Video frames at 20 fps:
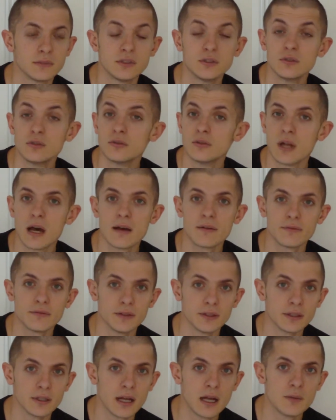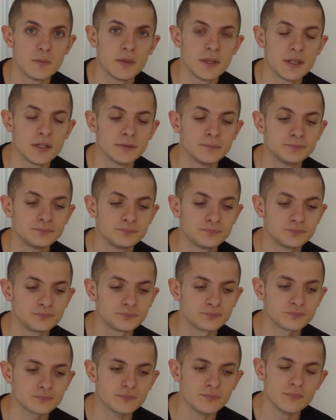do nothing. I mean,
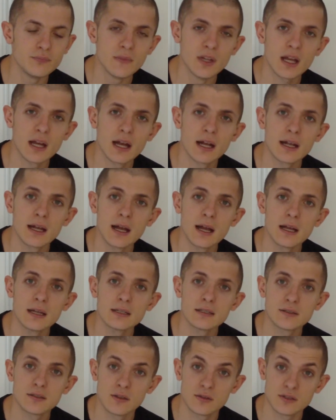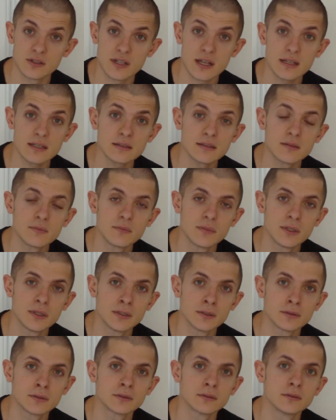a guy suggested
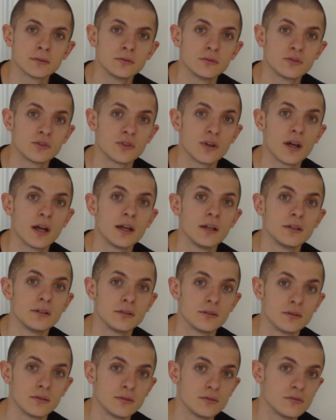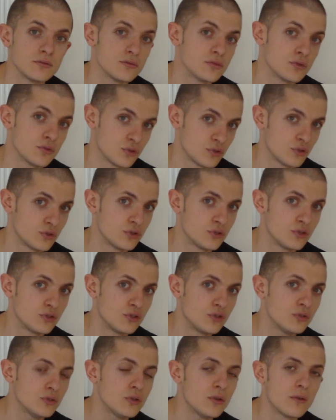me to try
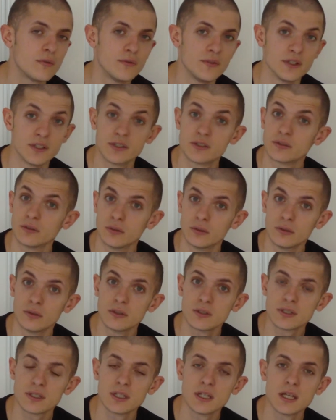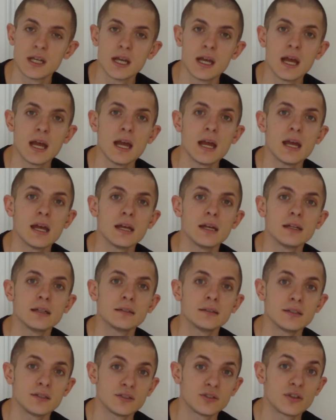two of these tools,
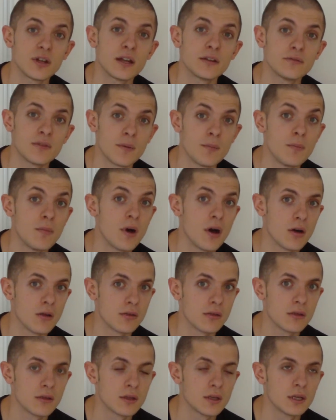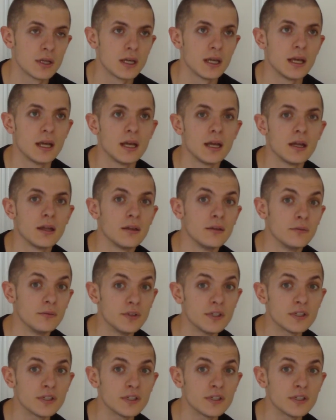and I tried them both, and